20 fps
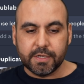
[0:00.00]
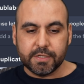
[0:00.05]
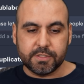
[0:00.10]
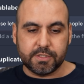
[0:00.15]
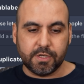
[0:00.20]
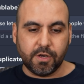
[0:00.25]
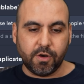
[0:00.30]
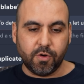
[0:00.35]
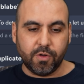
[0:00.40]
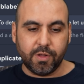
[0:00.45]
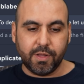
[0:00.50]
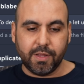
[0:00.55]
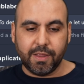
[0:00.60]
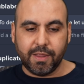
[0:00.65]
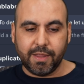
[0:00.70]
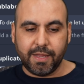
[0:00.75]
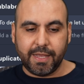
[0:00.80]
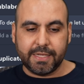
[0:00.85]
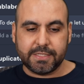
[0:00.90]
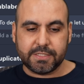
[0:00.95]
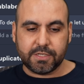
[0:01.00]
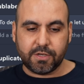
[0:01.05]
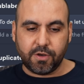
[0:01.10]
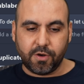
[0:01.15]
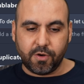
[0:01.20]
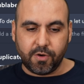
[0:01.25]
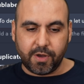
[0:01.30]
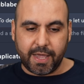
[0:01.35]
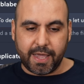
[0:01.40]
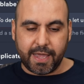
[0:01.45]
So let's
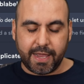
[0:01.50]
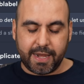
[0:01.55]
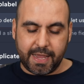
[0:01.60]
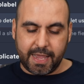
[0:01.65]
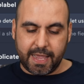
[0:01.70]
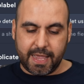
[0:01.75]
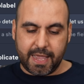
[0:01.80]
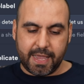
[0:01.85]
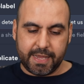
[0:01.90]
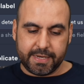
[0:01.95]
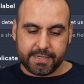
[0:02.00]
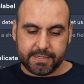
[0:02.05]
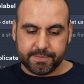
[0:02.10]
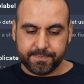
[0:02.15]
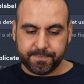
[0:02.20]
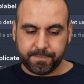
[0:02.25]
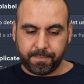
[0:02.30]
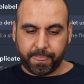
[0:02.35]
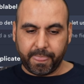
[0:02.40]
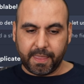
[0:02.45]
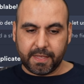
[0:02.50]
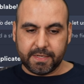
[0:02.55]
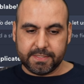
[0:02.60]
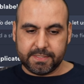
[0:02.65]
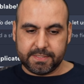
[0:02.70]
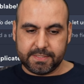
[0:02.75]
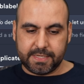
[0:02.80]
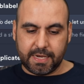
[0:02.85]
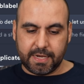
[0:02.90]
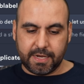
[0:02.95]
go ahead and
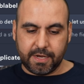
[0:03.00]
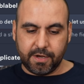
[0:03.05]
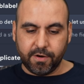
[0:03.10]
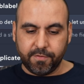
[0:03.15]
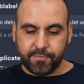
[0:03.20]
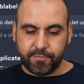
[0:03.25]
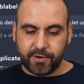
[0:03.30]
set here.